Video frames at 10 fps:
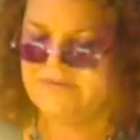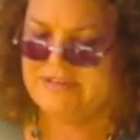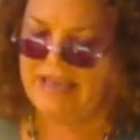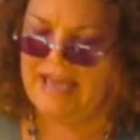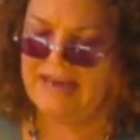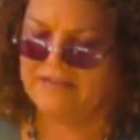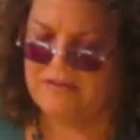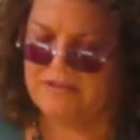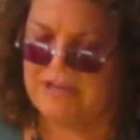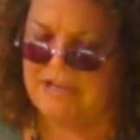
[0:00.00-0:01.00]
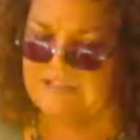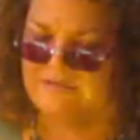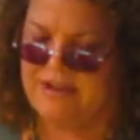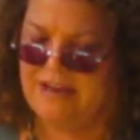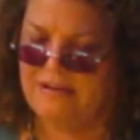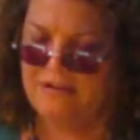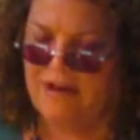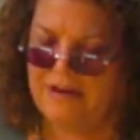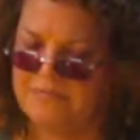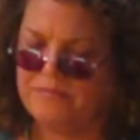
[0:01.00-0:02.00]
say, adding those dots of color
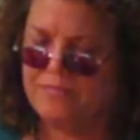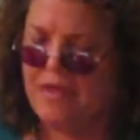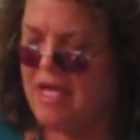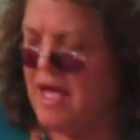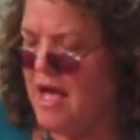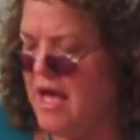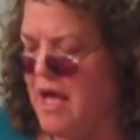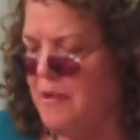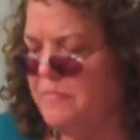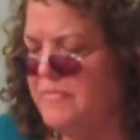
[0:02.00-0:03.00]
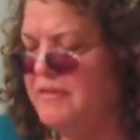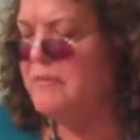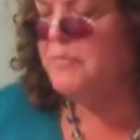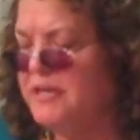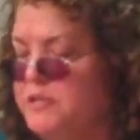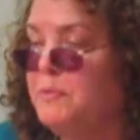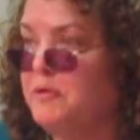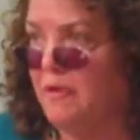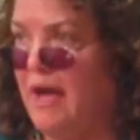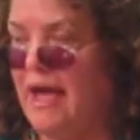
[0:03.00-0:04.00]
on, then the piece would
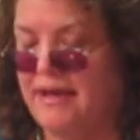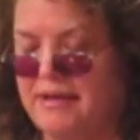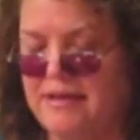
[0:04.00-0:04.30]
crack.